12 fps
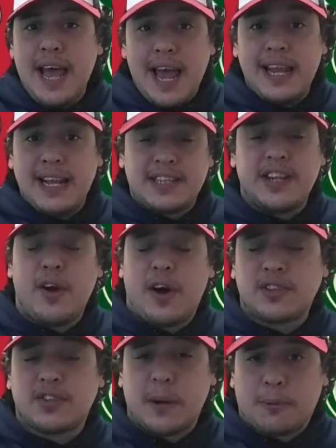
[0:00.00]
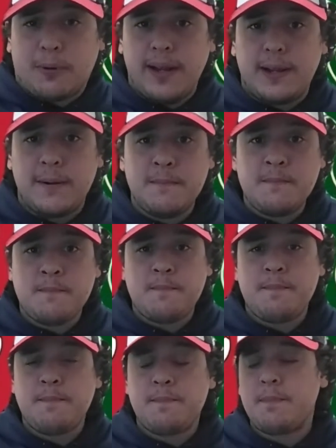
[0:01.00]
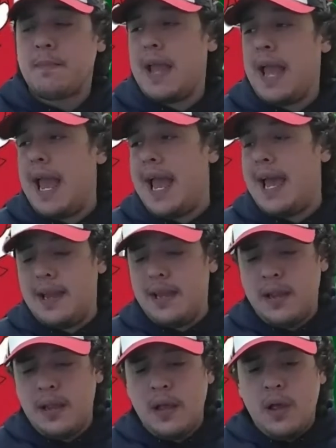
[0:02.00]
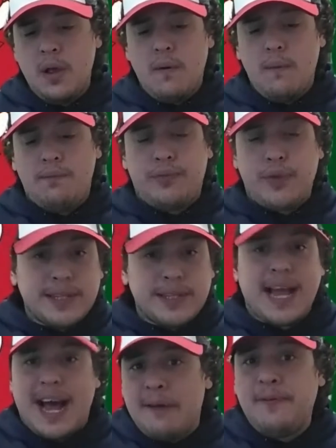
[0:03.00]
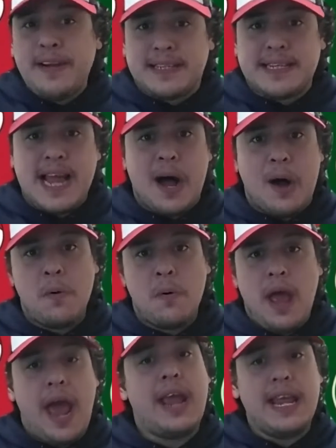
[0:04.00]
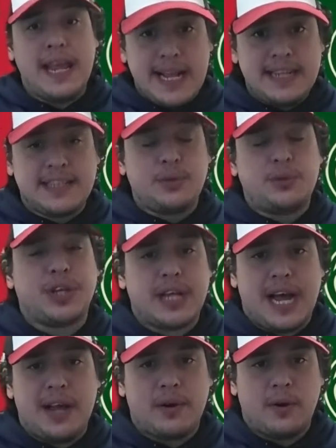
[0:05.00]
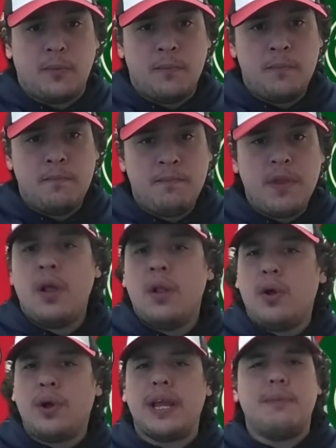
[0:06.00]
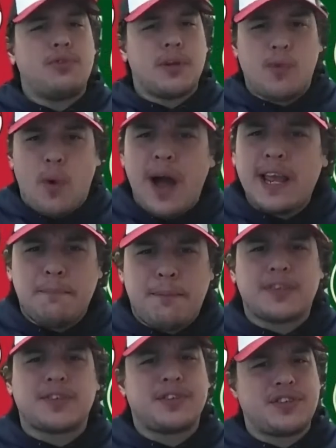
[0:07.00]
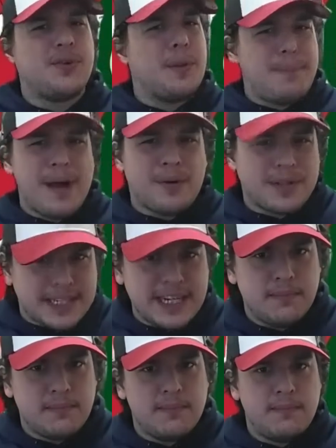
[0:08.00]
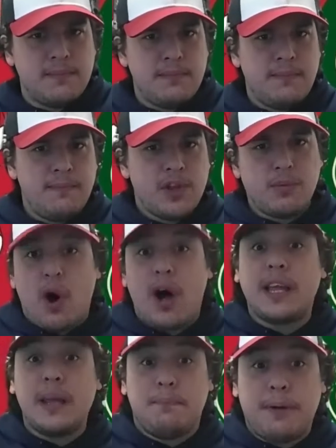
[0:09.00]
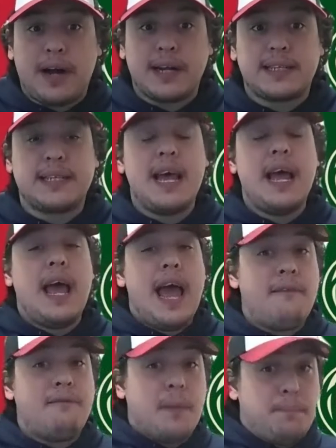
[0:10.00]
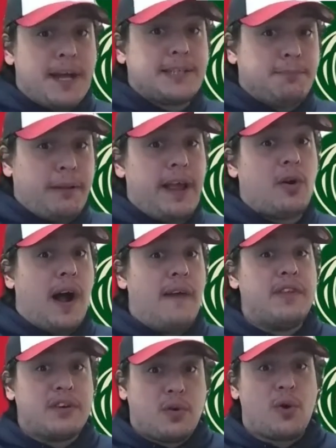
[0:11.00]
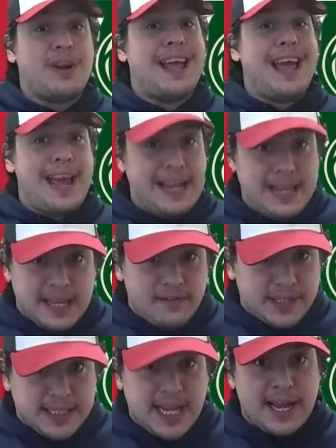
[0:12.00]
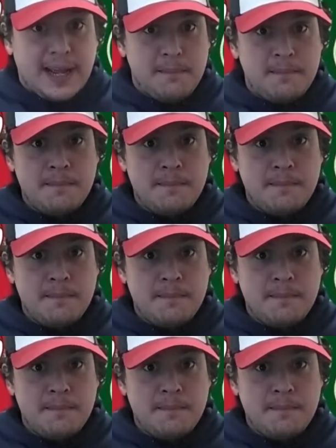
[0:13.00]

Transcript: heading into the All-Star break. And there is confidence now heading into Chicago. Look, the Milwaukee Bucks are still the better team. The Milwaukee Bucks have the best player on the court any given time.